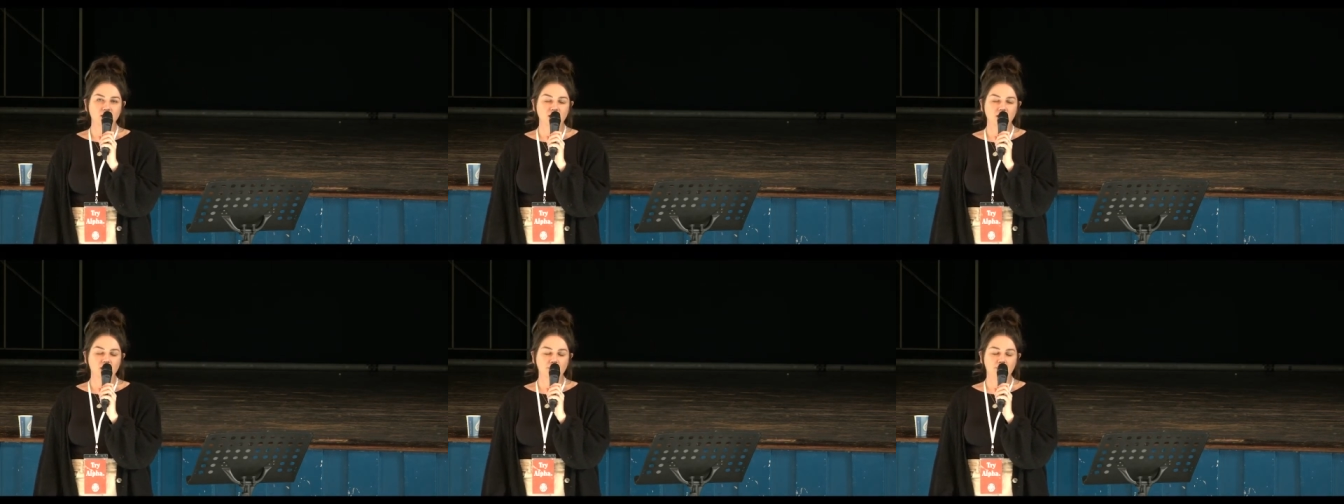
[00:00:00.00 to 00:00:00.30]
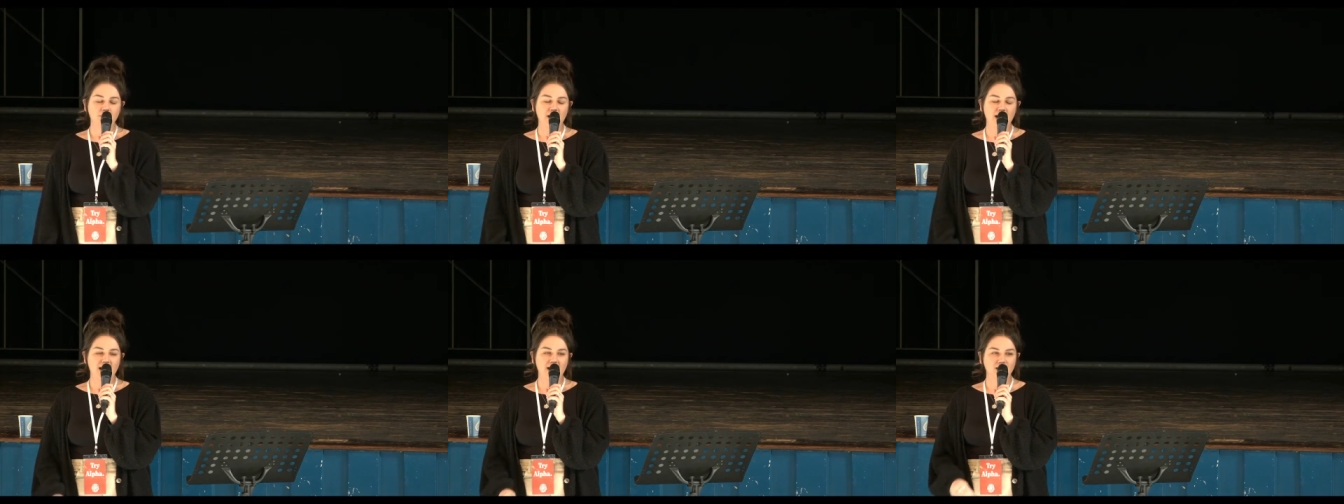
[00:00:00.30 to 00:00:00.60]

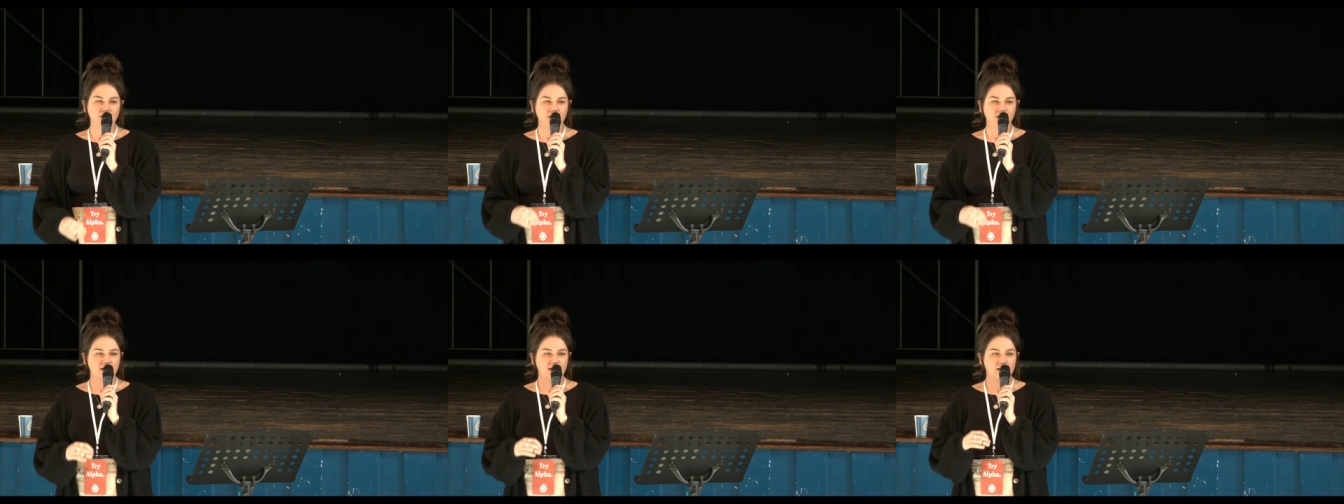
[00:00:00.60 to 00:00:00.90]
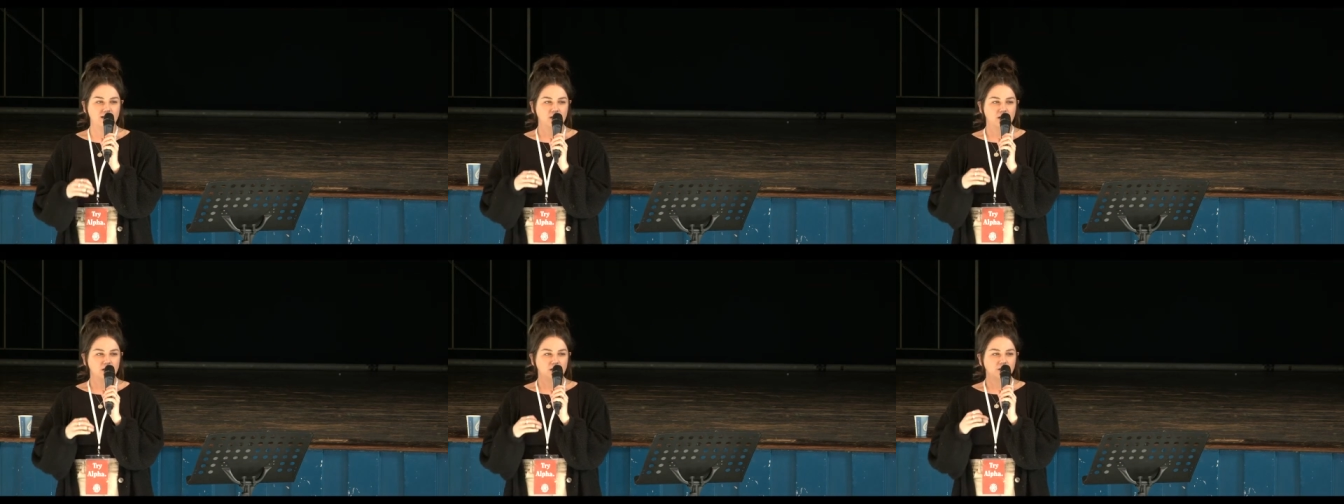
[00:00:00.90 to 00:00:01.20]
but
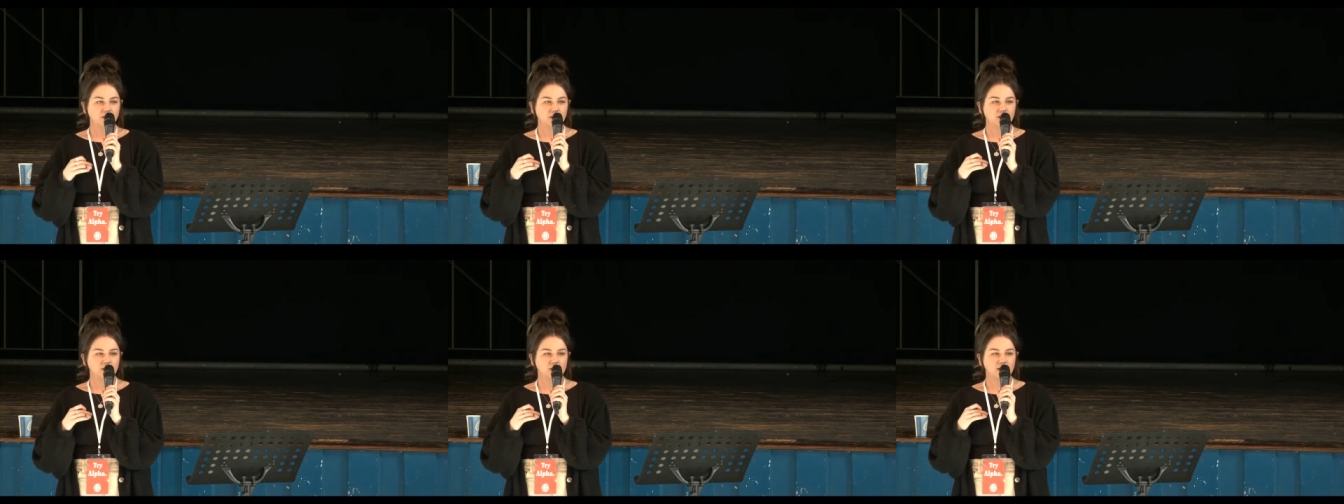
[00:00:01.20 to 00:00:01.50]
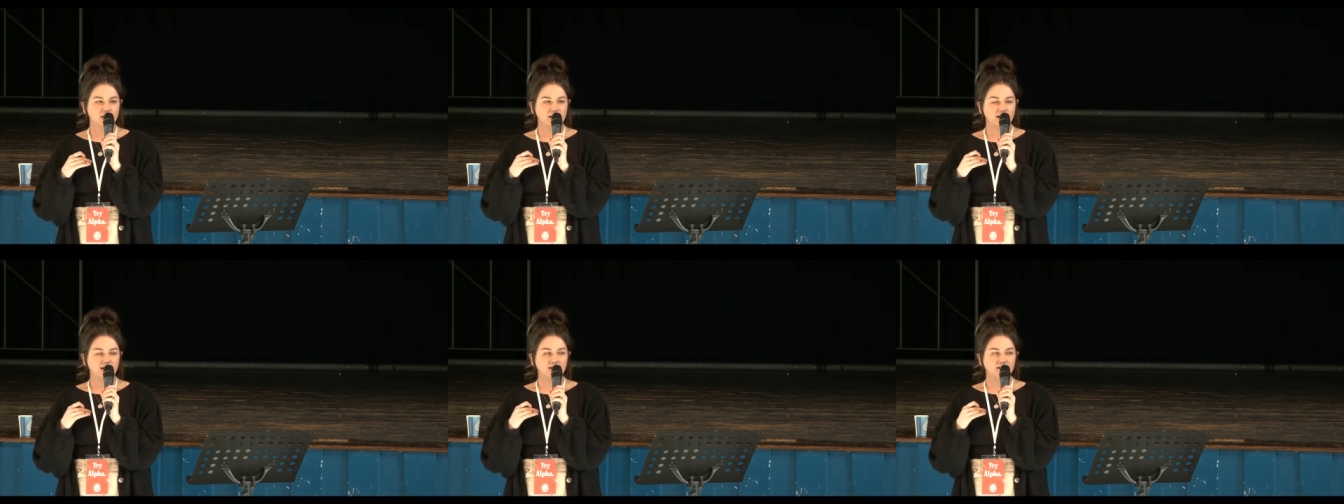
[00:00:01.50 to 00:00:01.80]
actually,
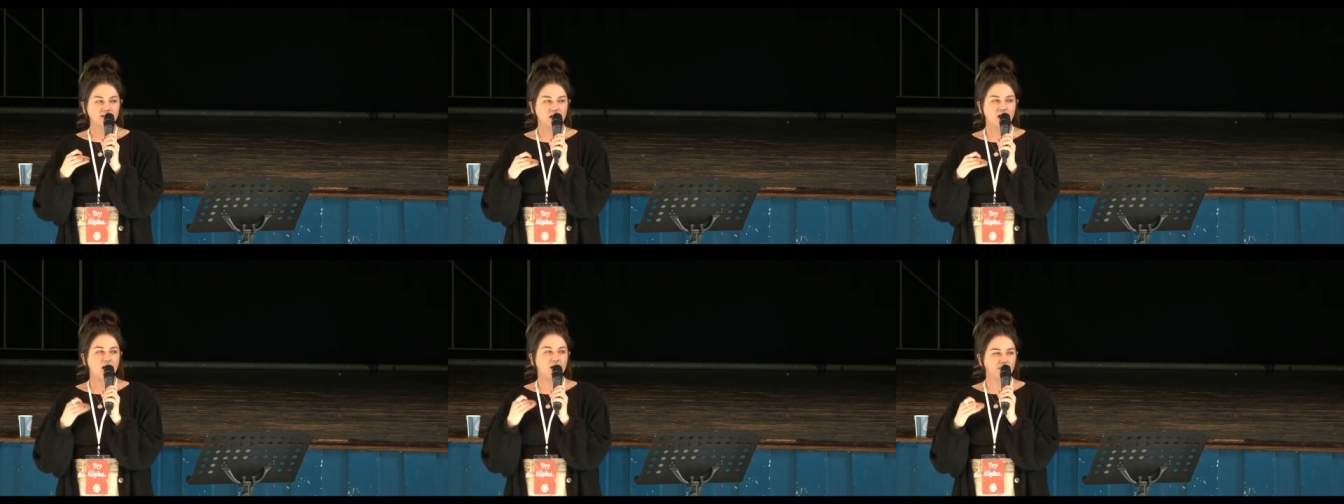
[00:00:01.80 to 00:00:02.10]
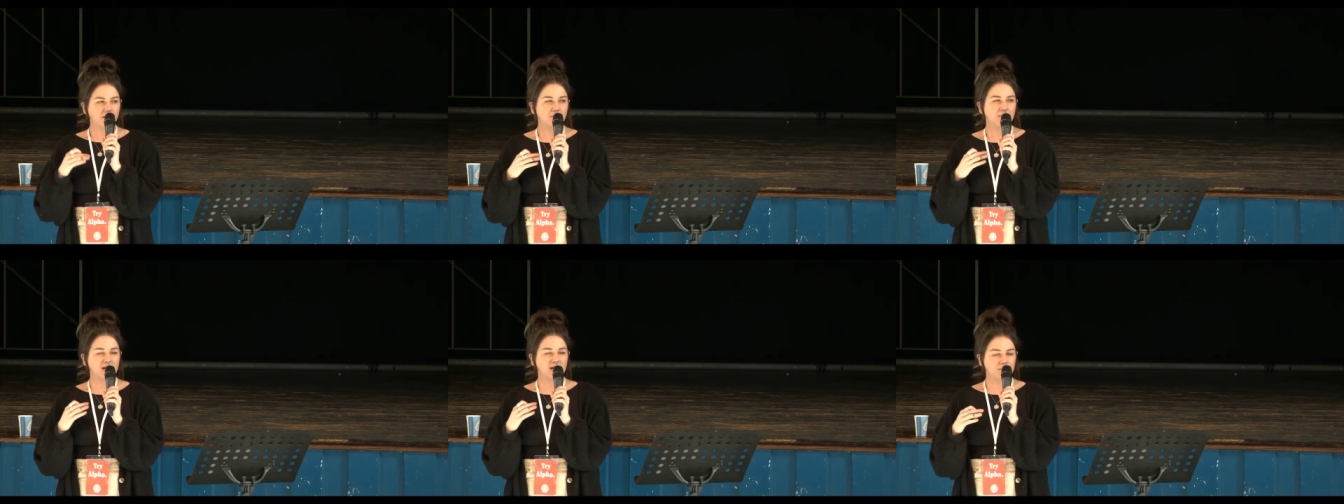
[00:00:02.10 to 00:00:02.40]
is, are
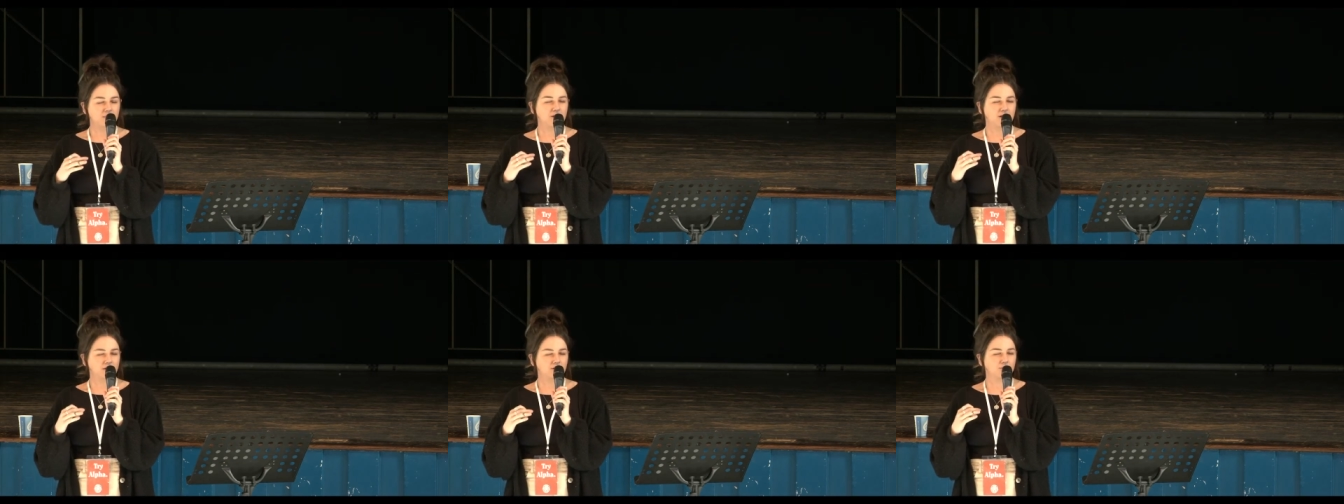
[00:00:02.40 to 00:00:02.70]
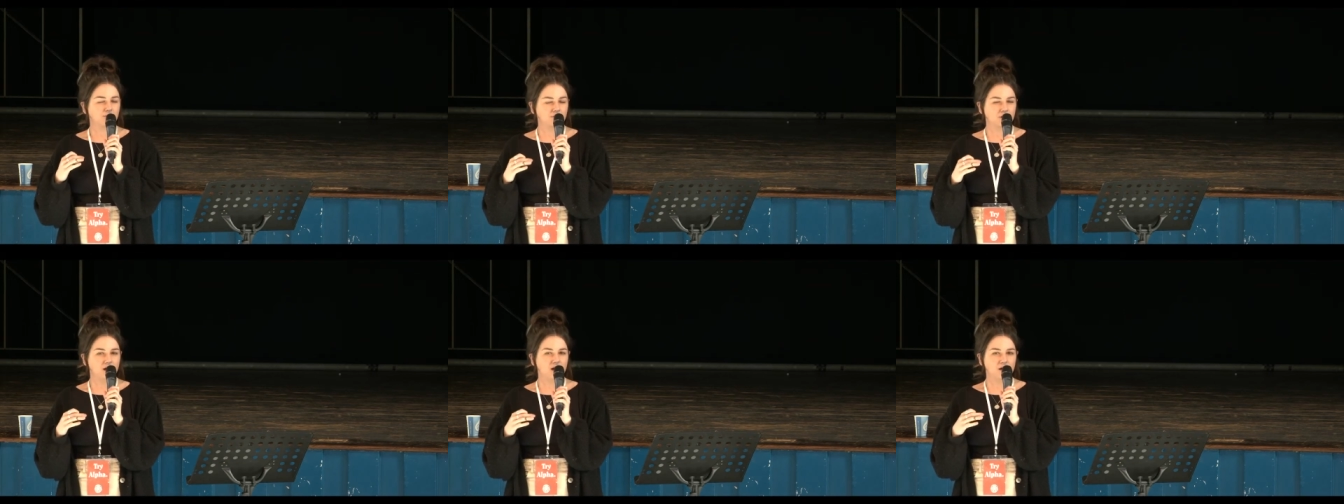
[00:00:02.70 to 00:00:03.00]
there people in
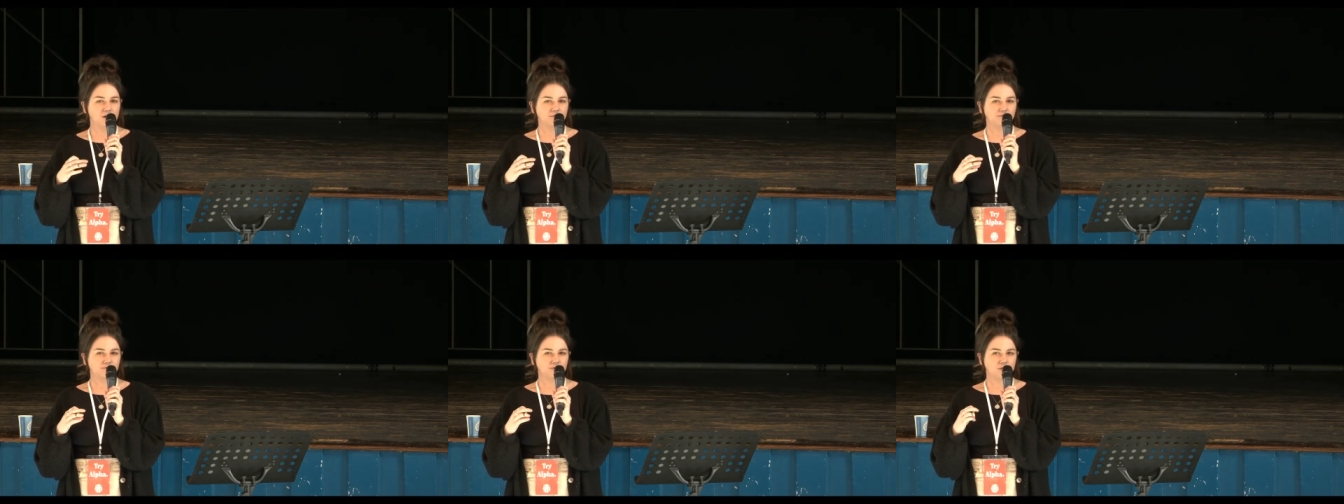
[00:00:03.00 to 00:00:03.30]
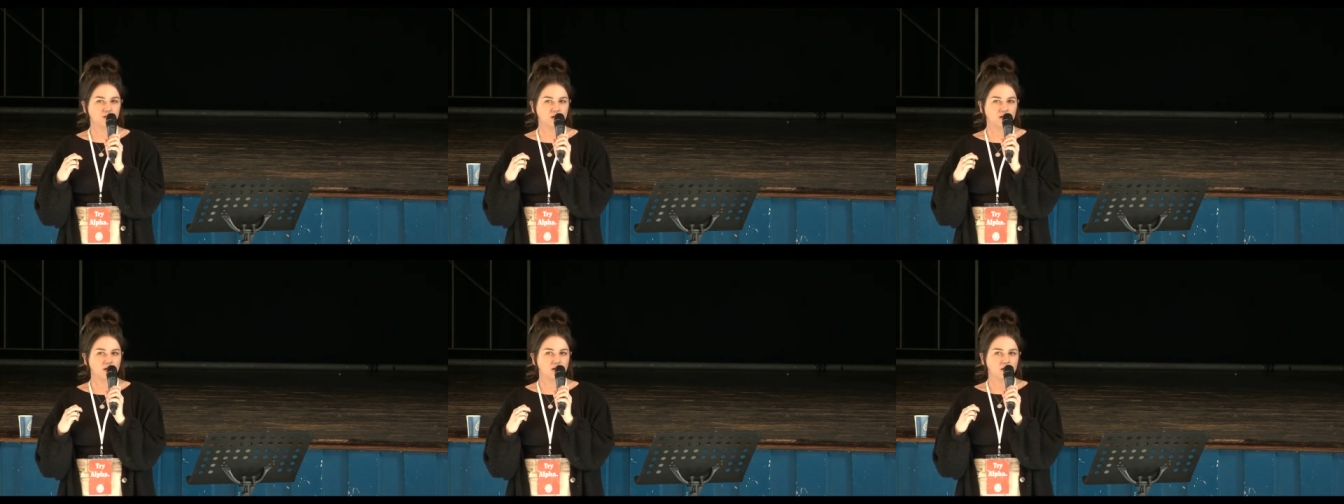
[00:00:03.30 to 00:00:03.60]
your lives
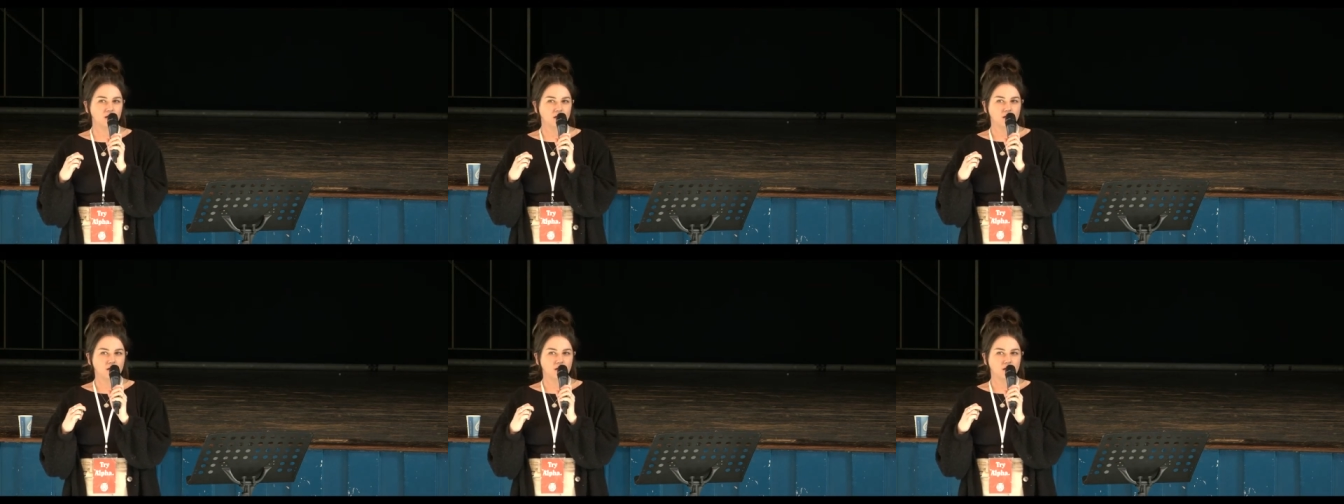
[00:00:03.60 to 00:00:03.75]
that,